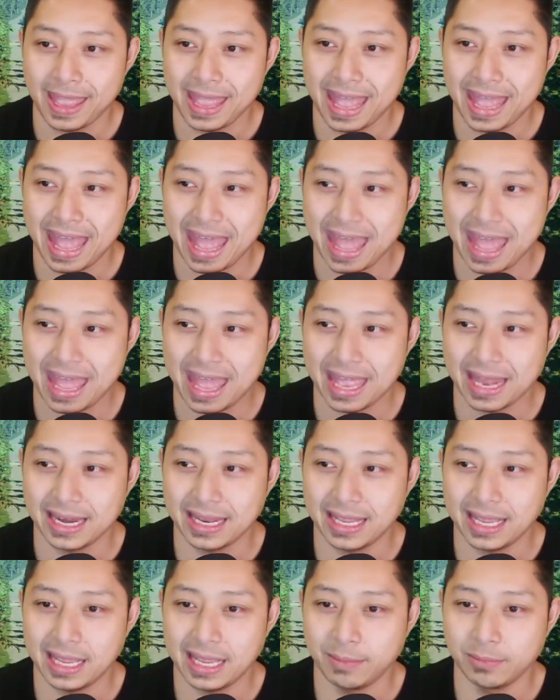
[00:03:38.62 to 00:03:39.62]
and
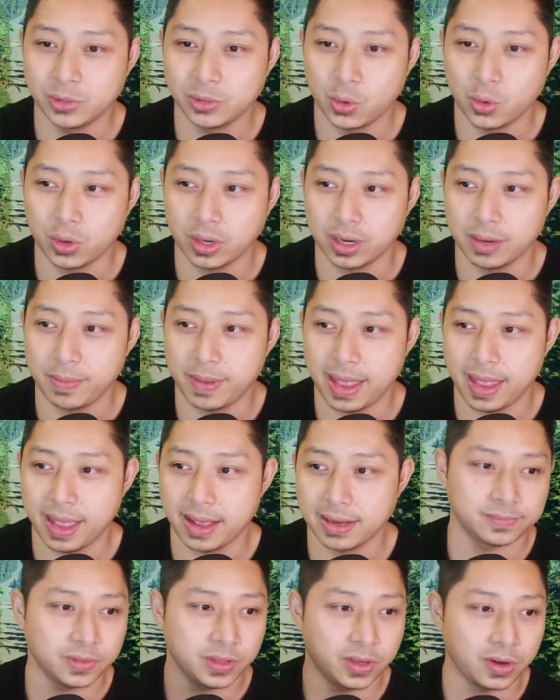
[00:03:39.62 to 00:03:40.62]
him talking
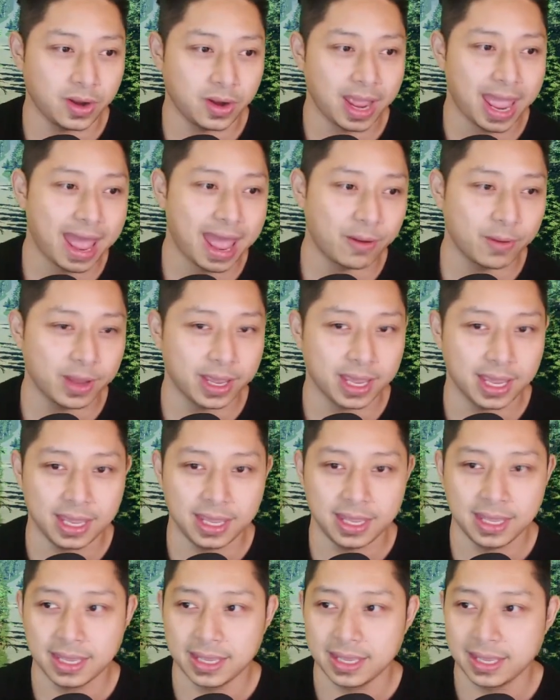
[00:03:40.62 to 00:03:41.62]
about, you know, how
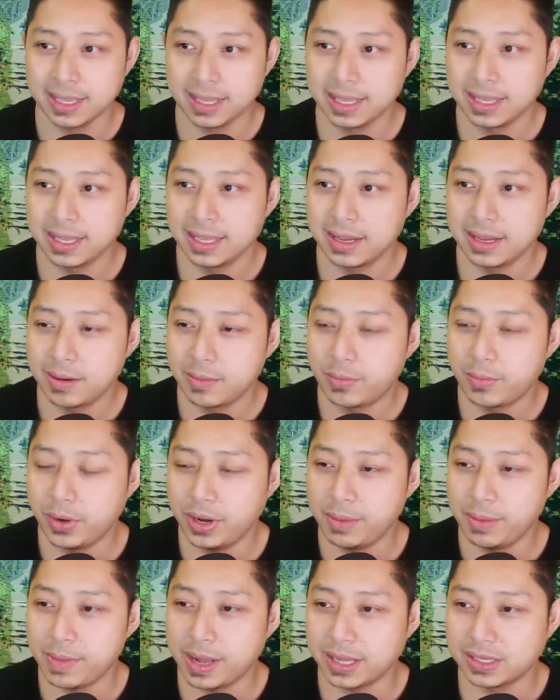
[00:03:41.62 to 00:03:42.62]
he
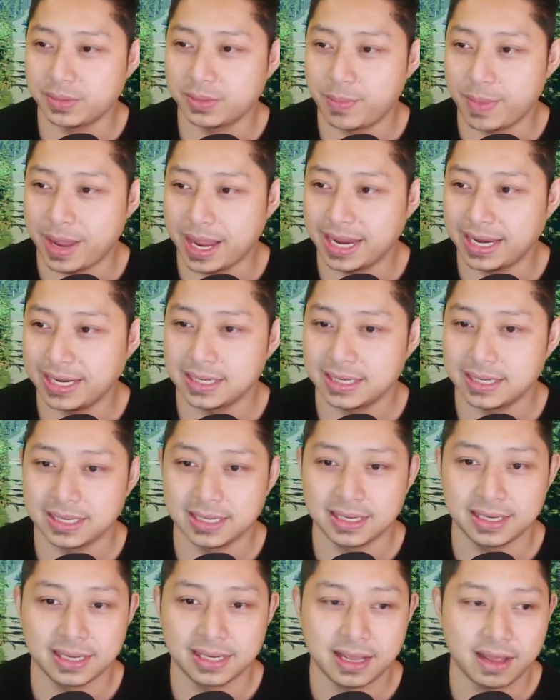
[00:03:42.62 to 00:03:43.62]
pretty much made
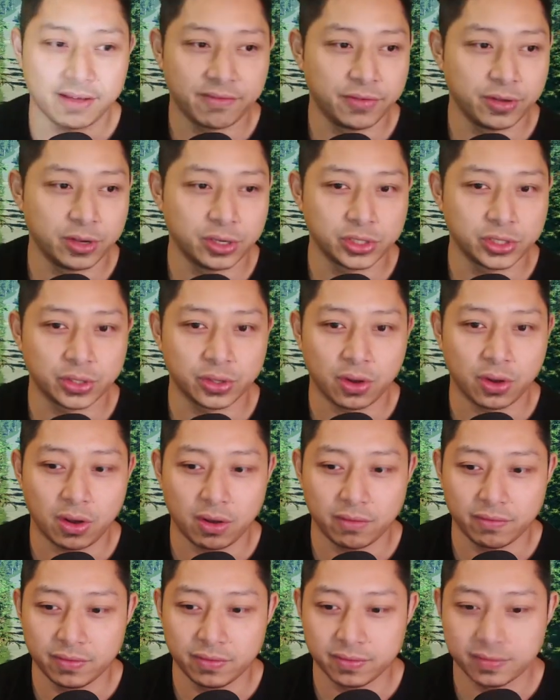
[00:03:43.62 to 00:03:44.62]
a version
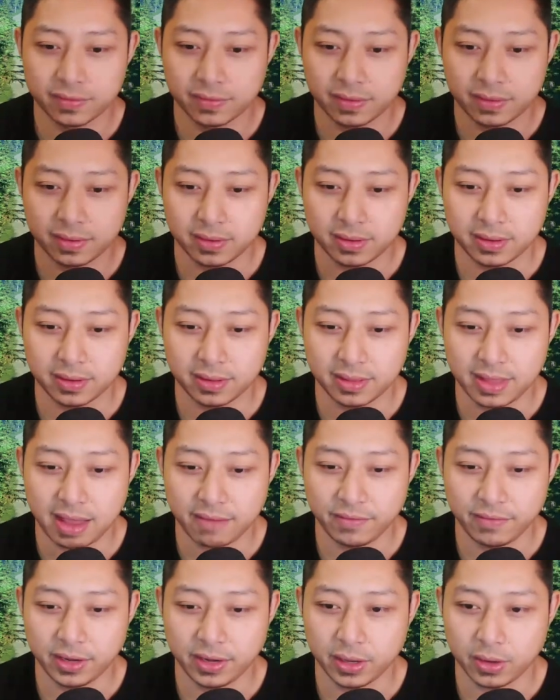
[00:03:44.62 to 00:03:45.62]
of that
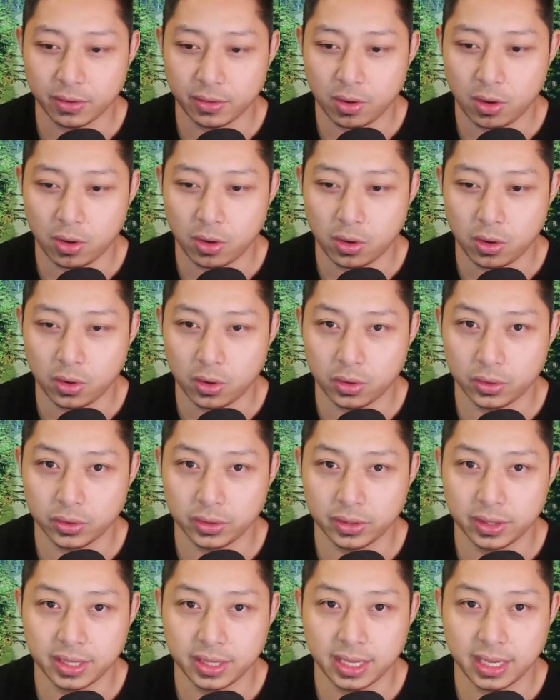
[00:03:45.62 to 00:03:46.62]
video
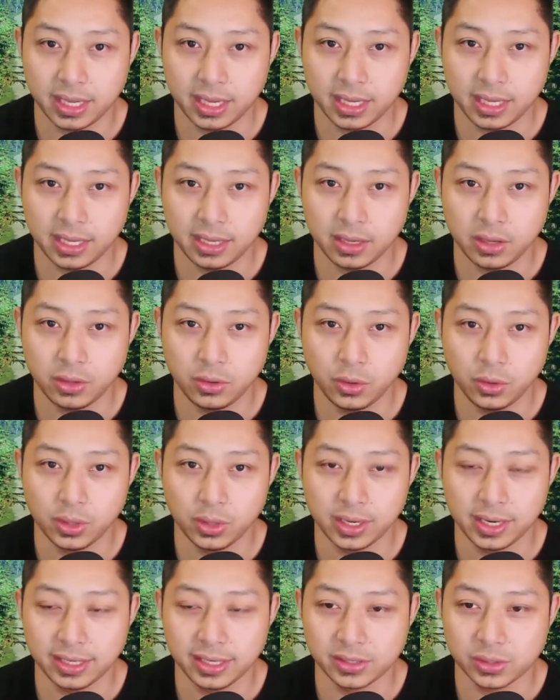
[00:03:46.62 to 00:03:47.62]
on the
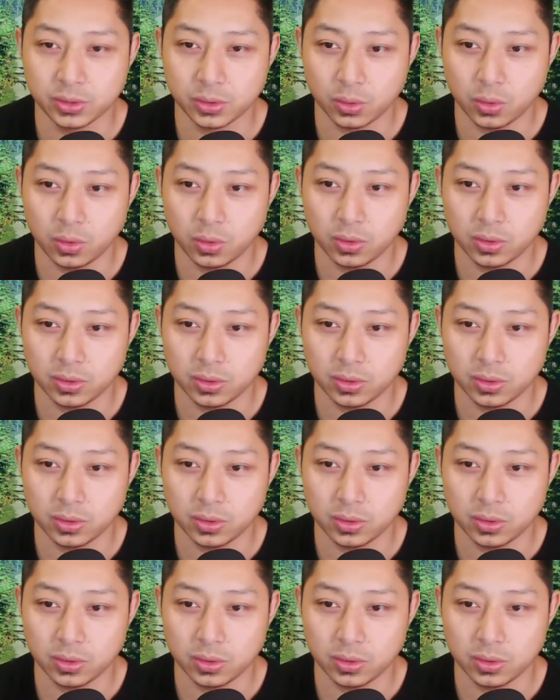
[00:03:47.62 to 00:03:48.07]
Unity store.